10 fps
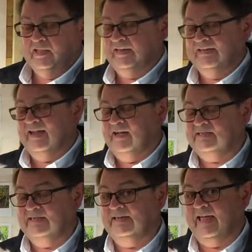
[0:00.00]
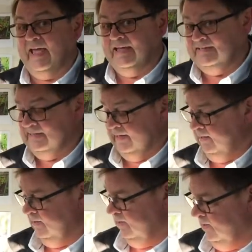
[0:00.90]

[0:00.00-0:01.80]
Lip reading: then in 1980,